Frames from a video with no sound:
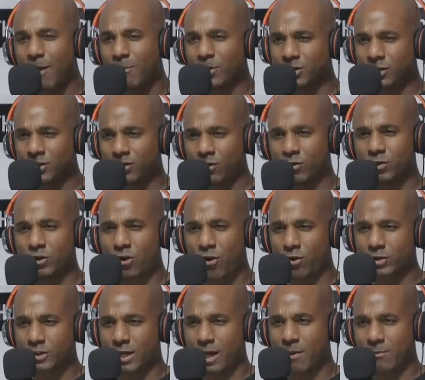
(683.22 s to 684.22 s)
how much is yours
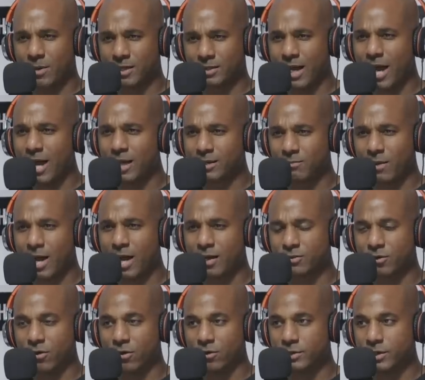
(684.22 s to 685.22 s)
cost and how much I,
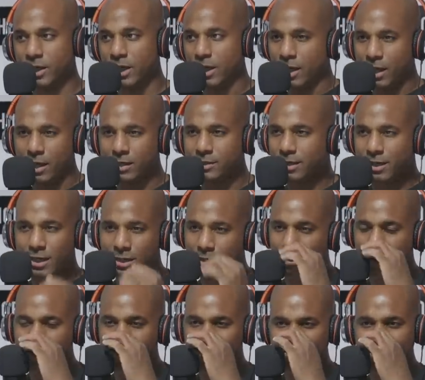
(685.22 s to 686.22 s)
mine's cost? He said they
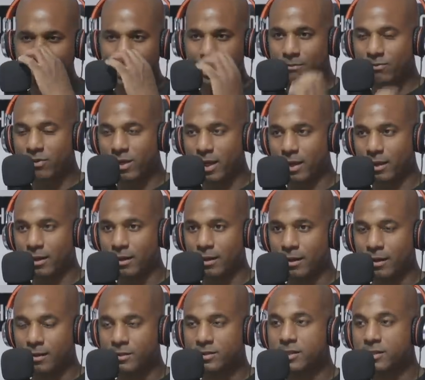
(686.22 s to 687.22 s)
cost the same thing.
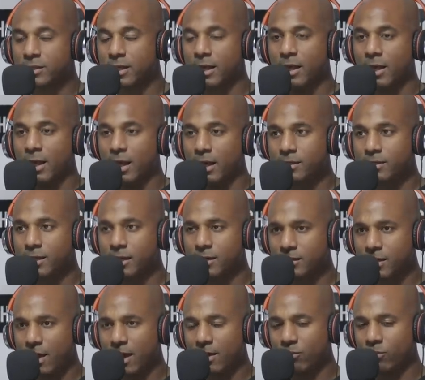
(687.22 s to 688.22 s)
She said, he
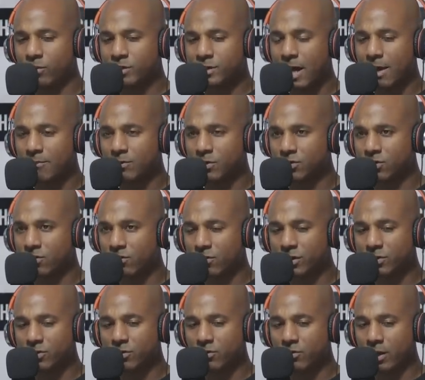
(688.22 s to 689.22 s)
says like, what type of joint
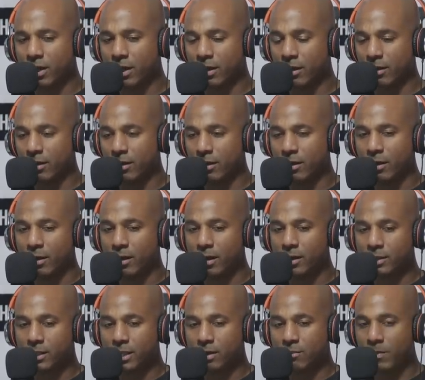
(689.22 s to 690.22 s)
did you get? He
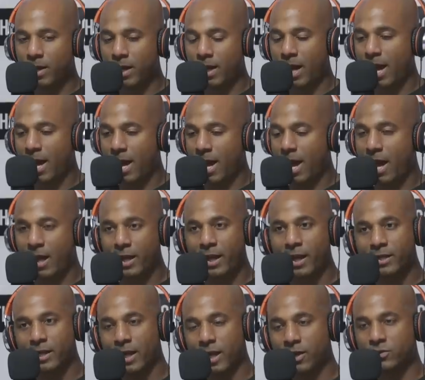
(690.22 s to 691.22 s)
said, man, I, I
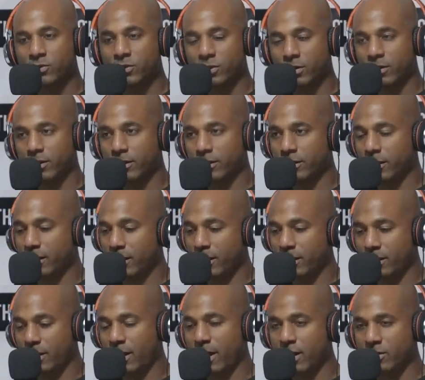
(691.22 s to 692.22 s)
got the extra the uh, the